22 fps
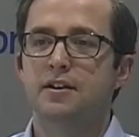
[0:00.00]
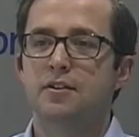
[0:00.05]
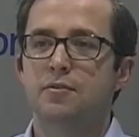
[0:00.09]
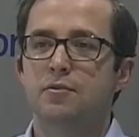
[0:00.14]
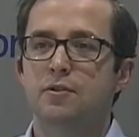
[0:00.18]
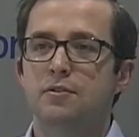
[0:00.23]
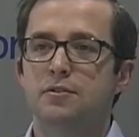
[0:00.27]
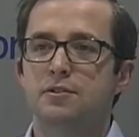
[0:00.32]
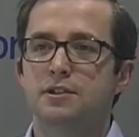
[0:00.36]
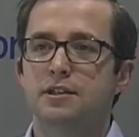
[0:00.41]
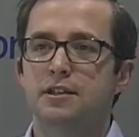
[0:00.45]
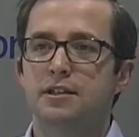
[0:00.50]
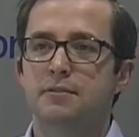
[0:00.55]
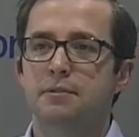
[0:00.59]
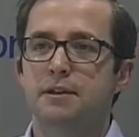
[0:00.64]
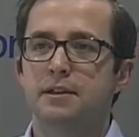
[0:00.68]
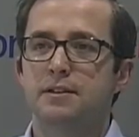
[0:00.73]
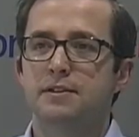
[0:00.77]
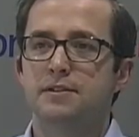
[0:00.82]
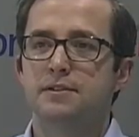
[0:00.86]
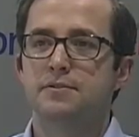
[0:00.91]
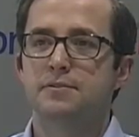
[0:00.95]
World GDP
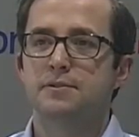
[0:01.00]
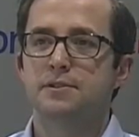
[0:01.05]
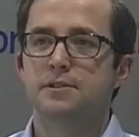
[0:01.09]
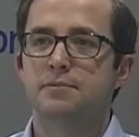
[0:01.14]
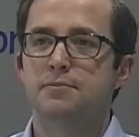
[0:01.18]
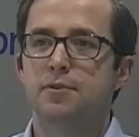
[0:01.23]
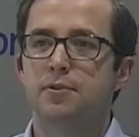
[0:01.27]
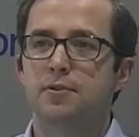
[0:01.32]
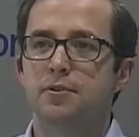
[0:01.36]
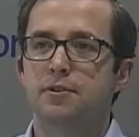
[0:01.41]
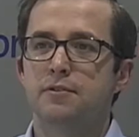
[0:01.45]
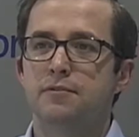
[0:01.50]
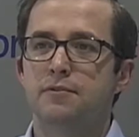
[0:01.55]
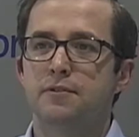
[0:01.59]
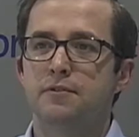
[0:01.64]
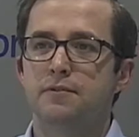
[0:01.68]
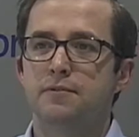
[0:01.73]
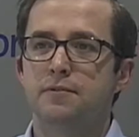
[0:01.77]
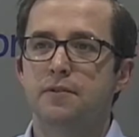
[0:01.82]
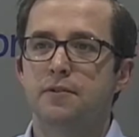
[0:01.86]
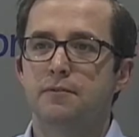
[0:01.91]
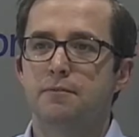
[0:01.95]
is still supportive of
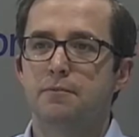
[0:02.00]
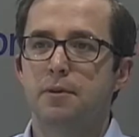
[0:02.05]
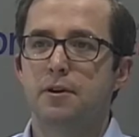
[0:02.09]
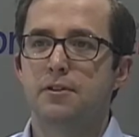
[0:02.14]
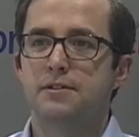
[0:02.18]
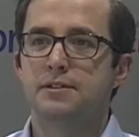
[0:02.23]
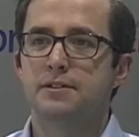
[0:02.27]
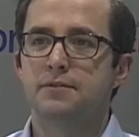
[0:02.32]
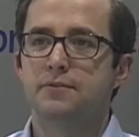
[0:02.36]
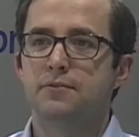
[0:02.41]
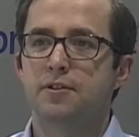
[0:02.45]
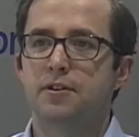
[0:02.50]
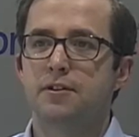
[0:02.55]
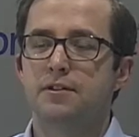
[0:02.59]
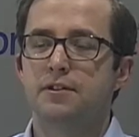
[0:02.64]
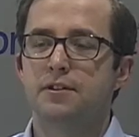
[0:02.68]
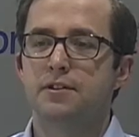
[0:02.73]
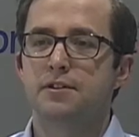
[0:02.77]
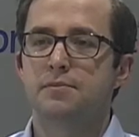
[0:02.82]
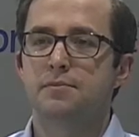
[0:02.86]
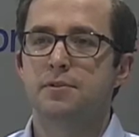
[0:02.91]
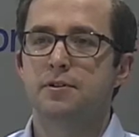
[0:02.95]
positive growth
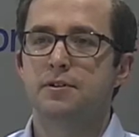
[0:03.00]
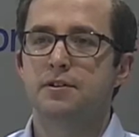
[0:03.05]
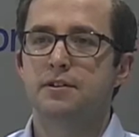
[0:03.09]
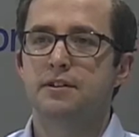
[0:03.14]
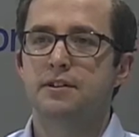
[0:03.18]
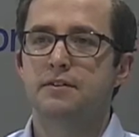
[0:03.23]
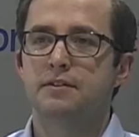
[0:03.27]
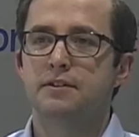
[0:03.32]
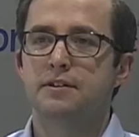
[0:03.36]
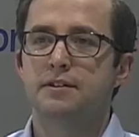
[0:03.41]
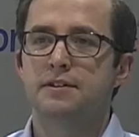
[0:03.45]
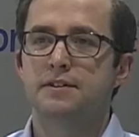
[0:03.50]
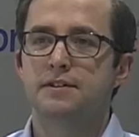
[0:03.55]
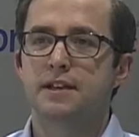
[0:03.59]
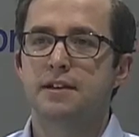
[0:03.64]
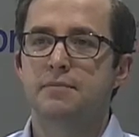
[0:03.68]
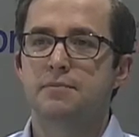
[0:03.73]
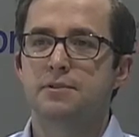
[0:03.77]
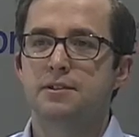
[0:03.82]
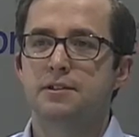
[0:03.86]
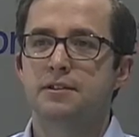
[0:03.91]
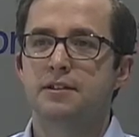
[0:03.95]
in commodity
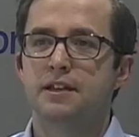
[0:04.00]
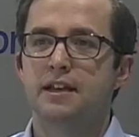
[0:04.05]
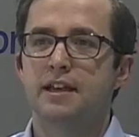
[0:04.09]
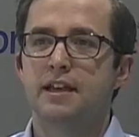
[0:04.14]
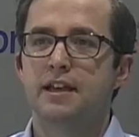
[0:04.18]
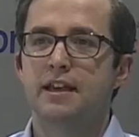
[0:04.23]
consumption,